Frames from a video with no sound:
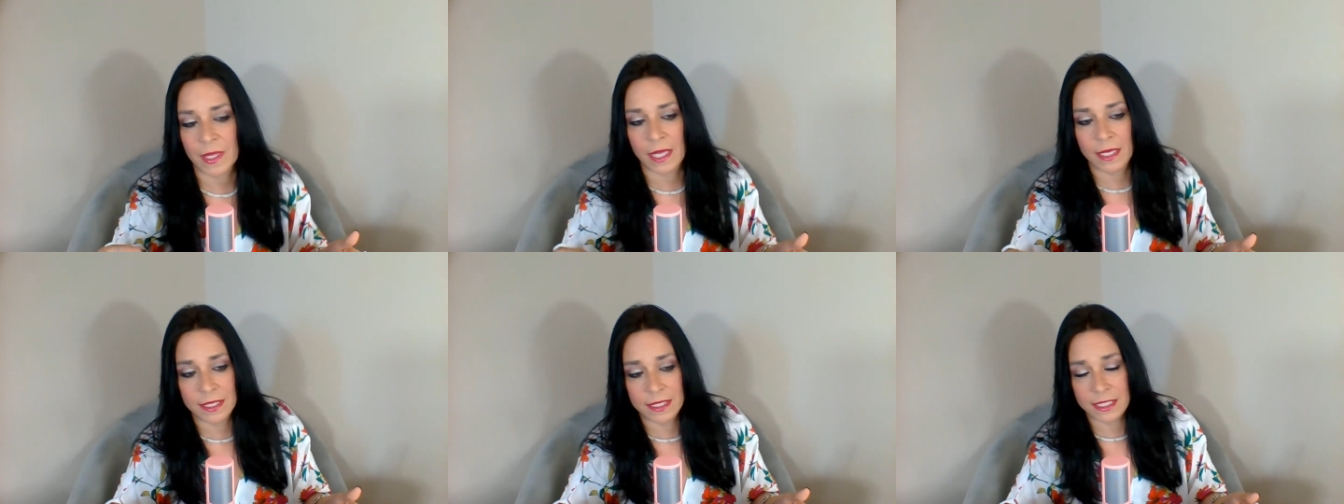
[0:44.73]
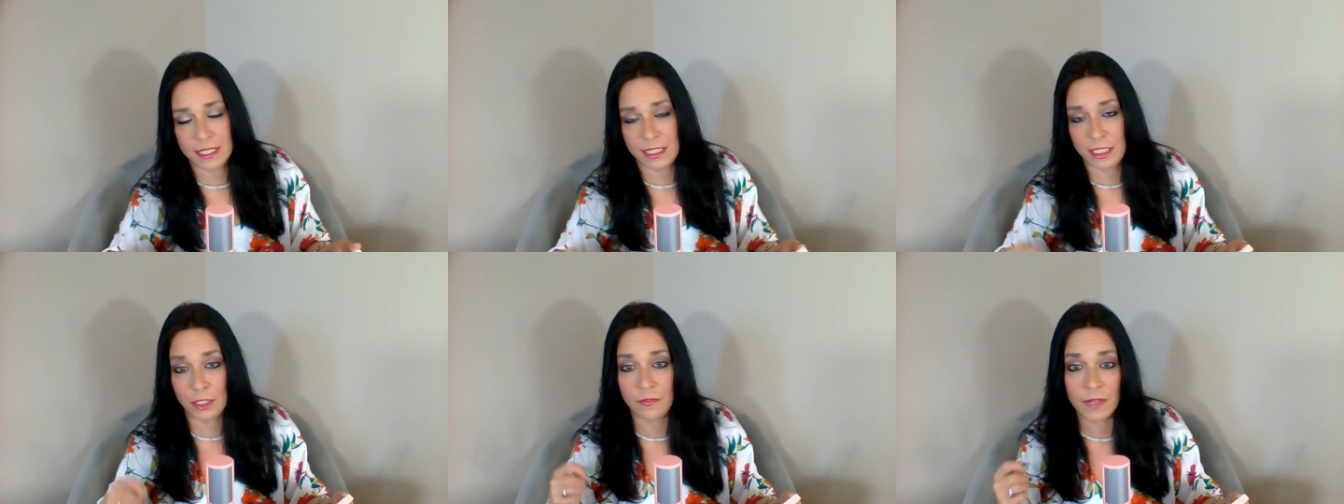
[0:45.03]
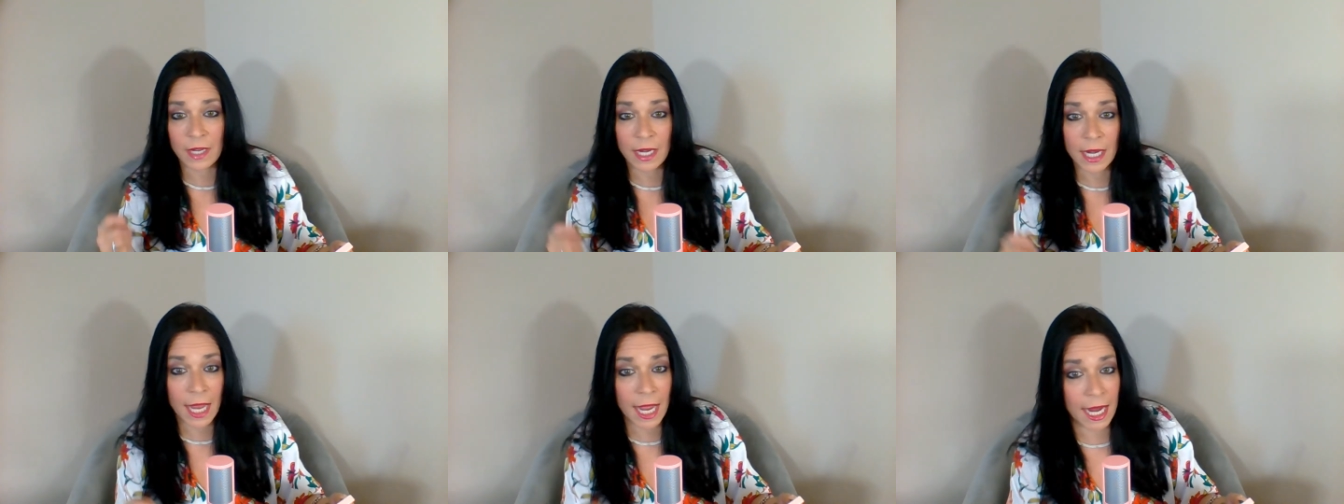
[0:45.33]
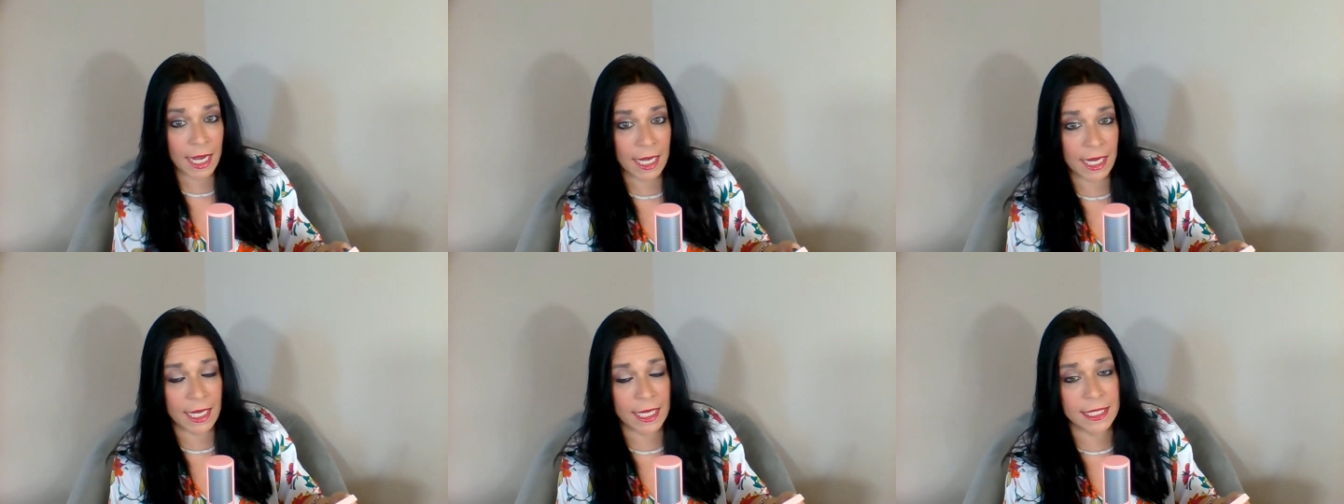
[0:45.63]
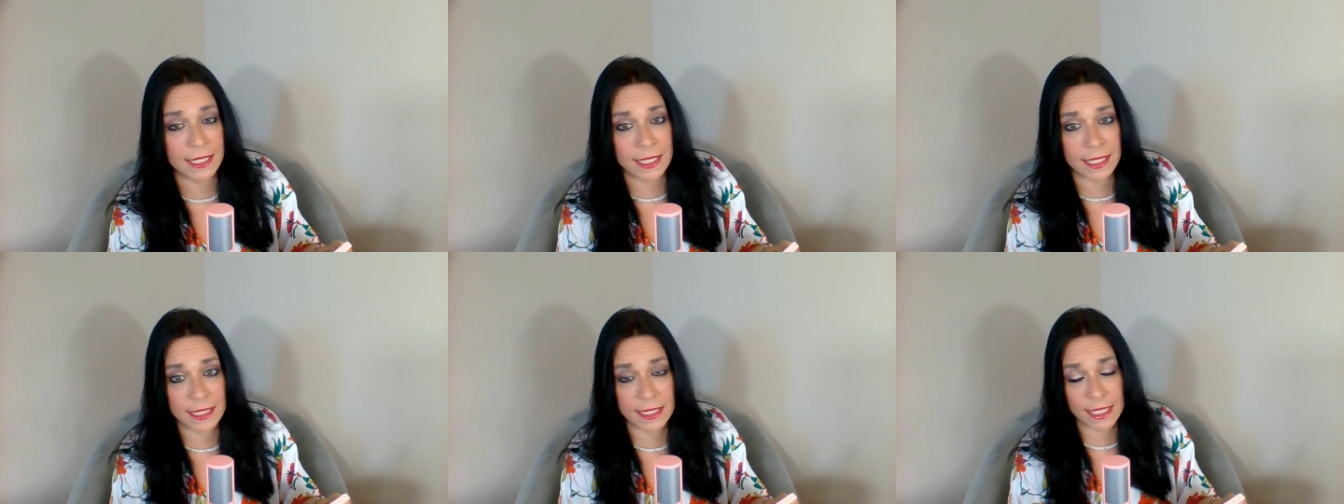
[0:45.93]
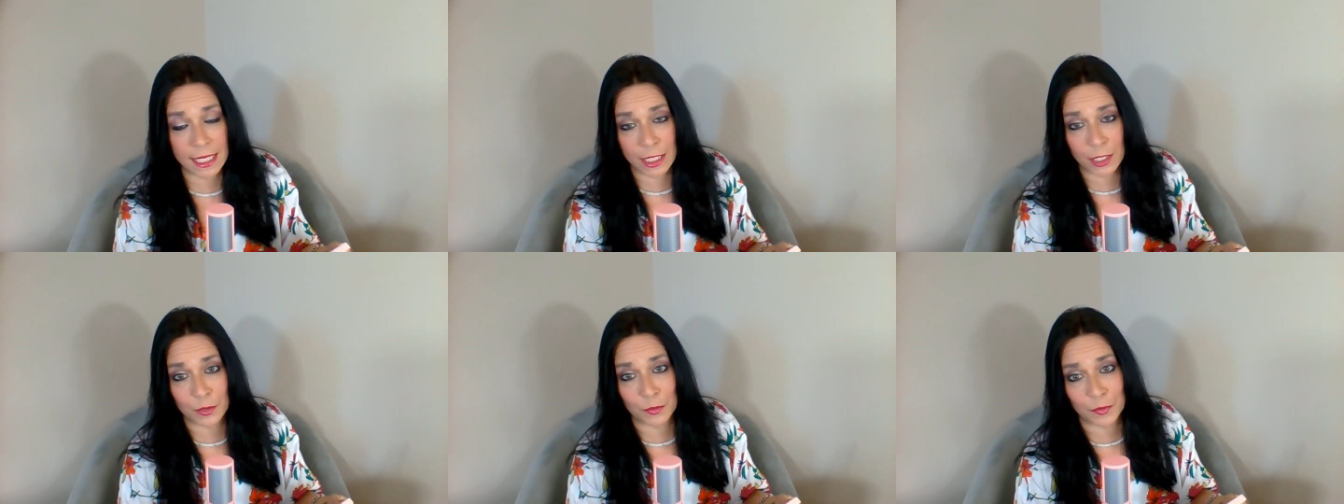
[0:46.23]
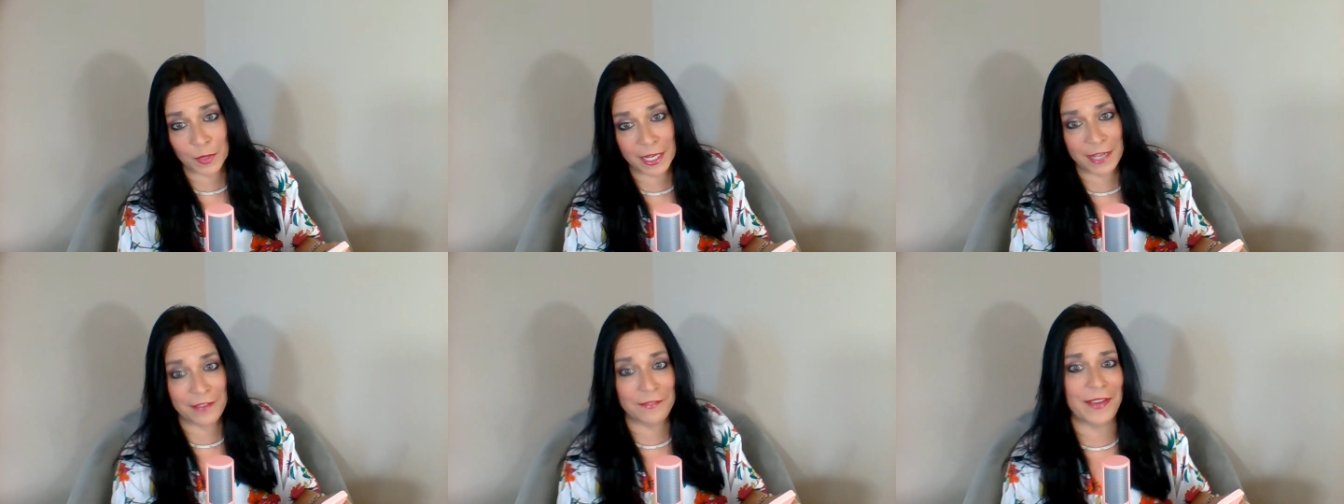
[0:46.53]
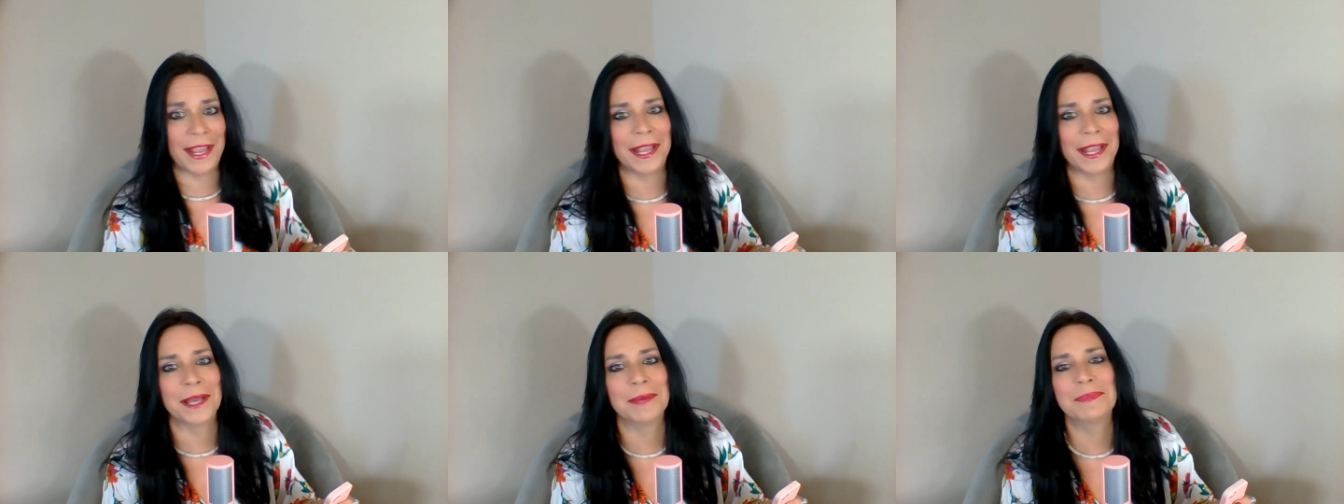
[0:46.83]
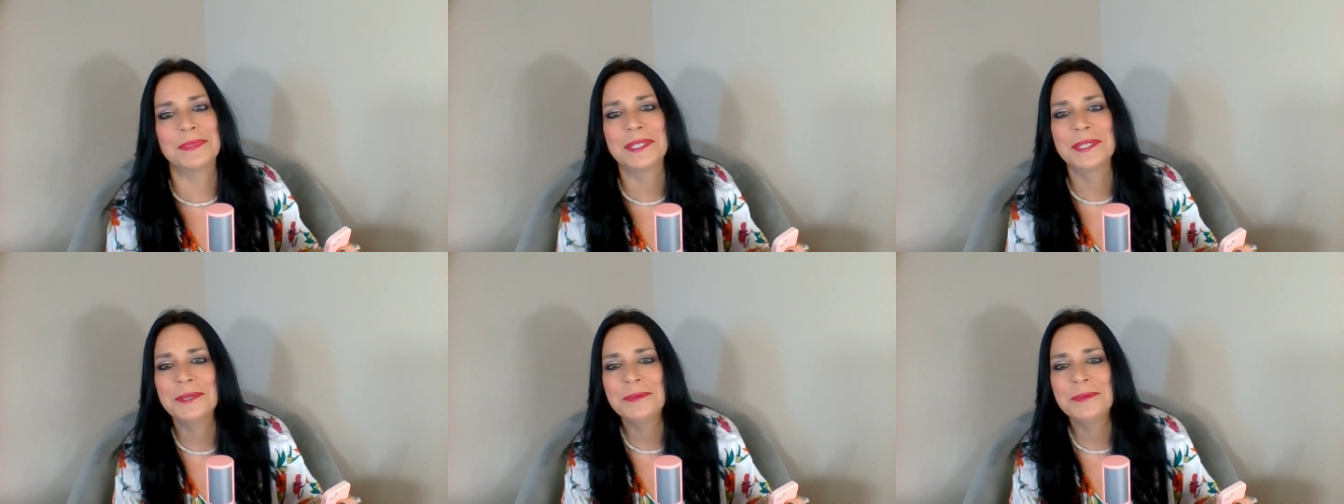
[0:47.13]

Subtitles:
Silver Linings is getting revamped.